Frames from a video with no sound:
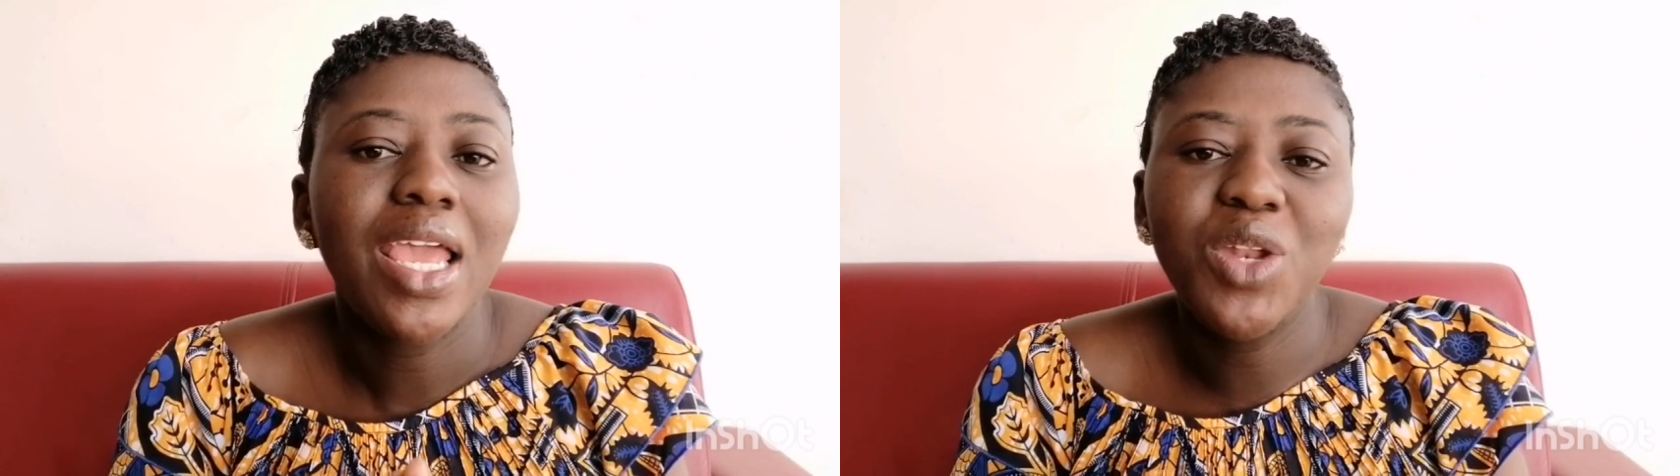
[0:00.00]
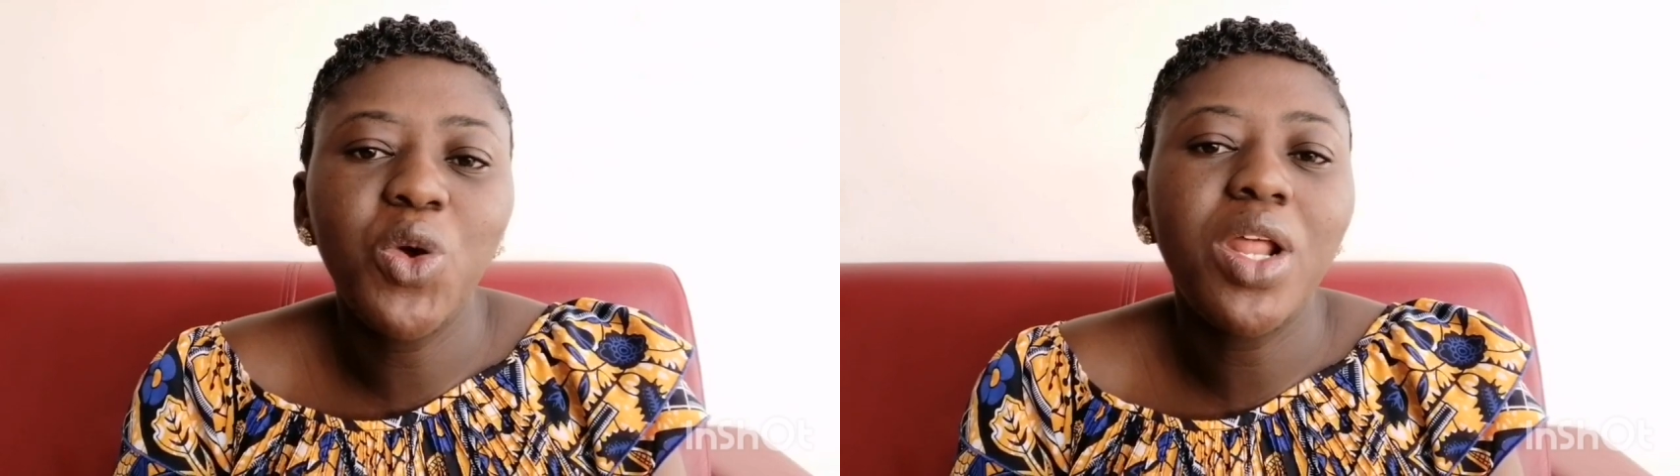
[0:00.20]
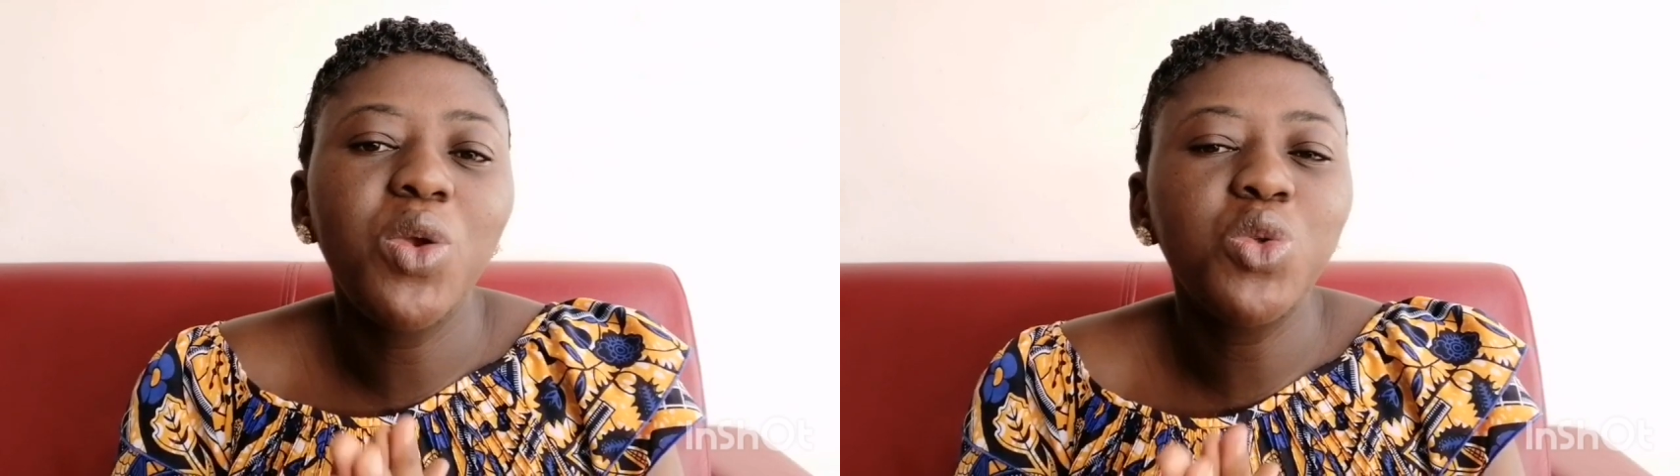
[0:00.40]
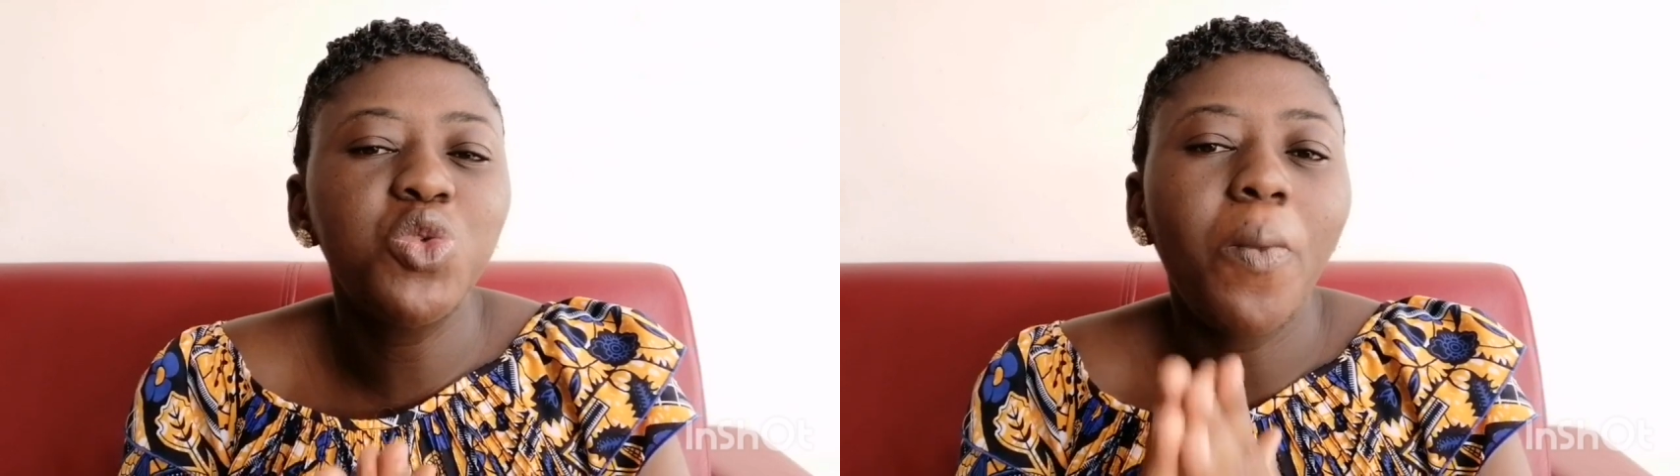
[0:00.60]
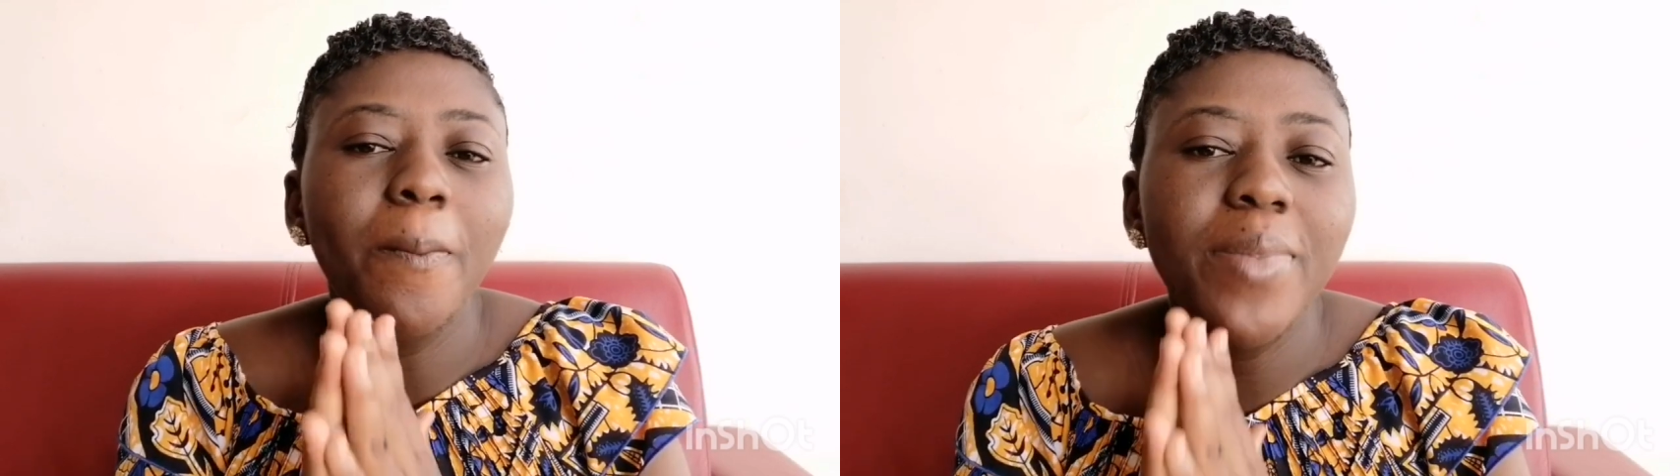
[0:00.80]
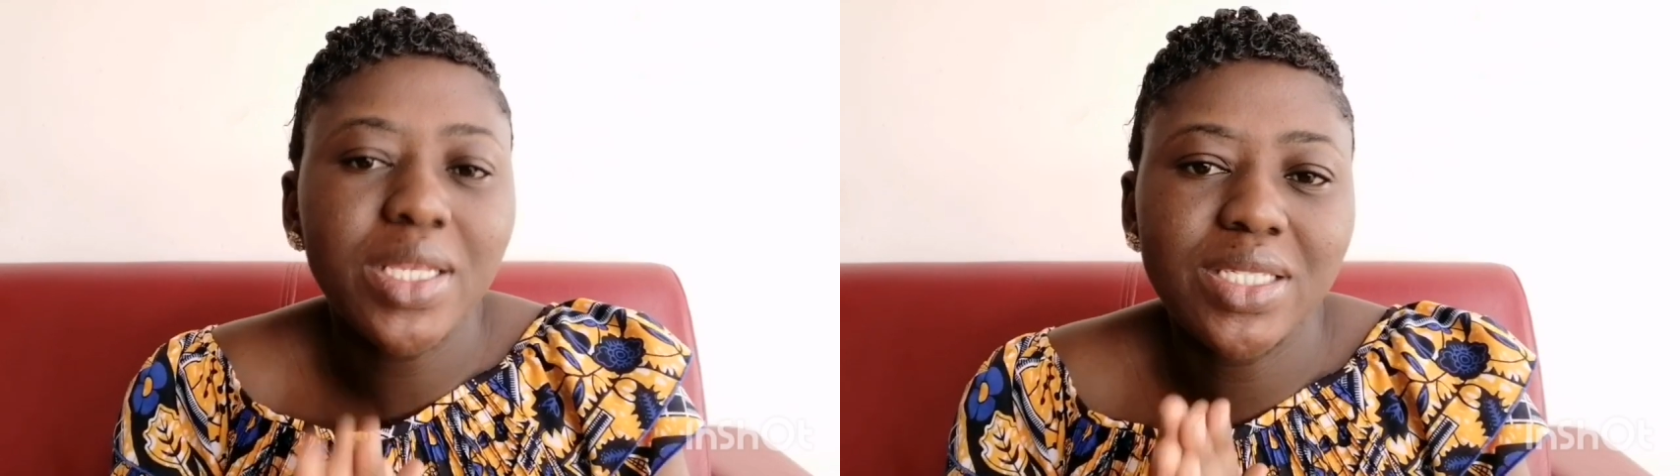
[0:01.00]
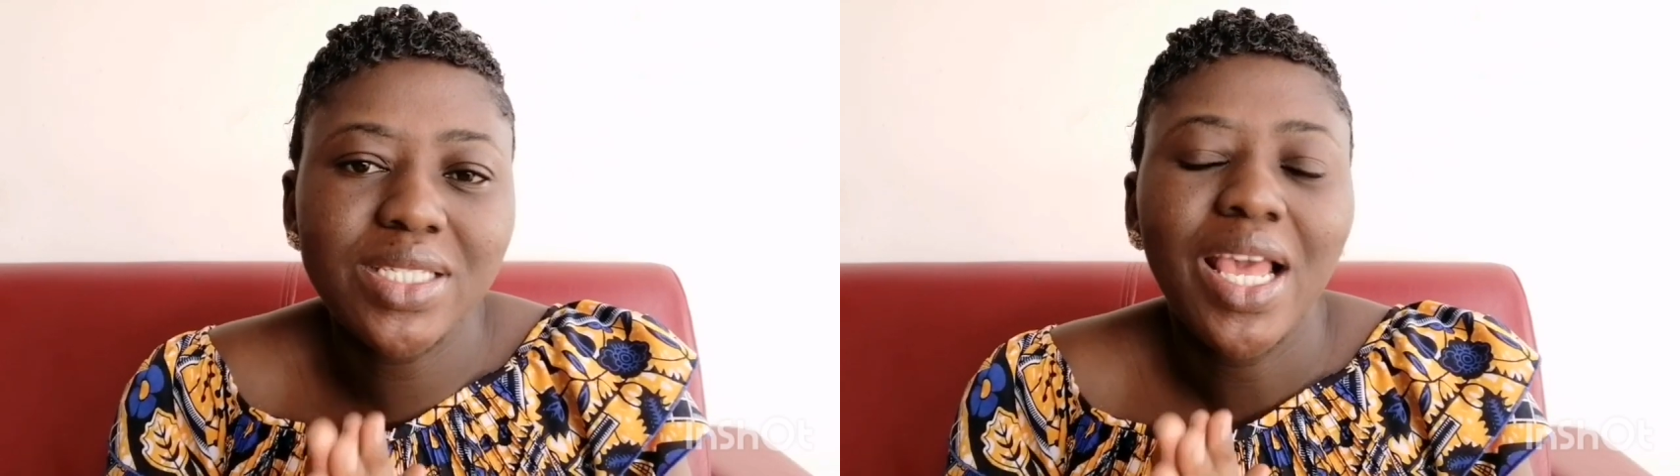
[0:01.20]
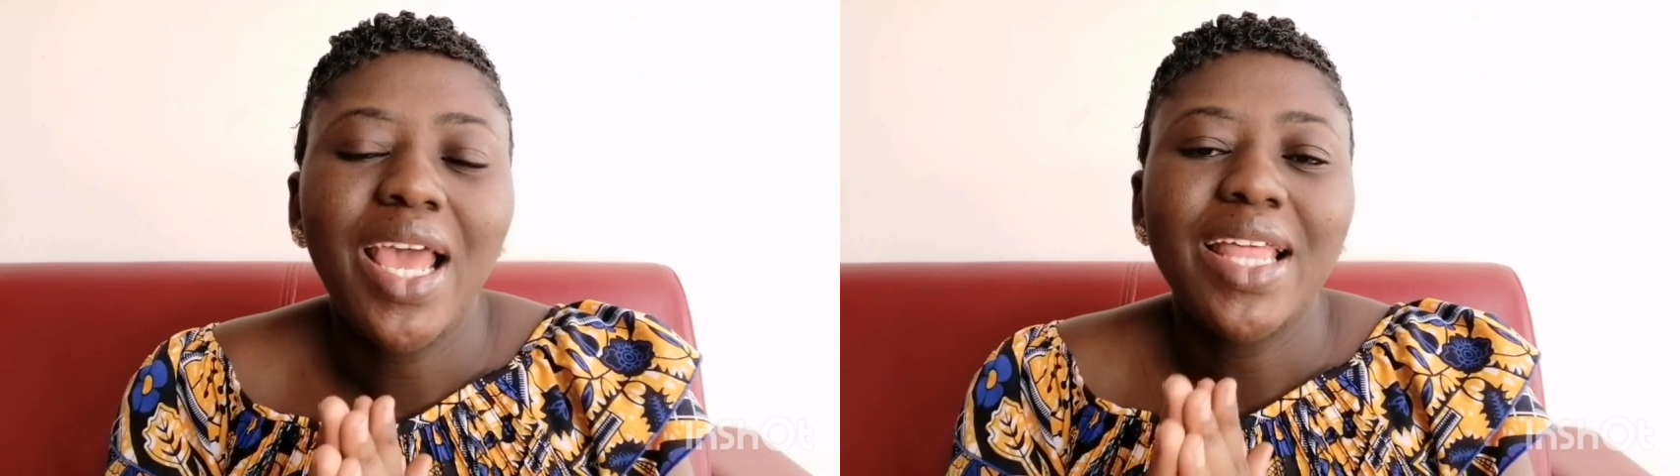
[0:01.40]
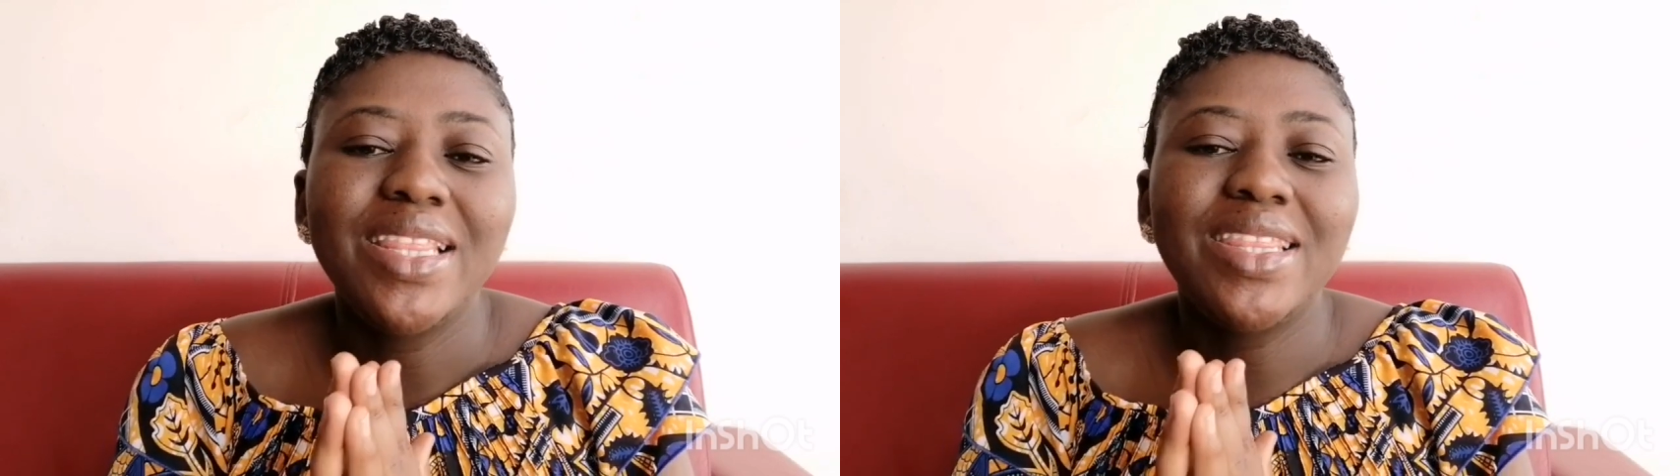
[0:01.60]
in order not to miss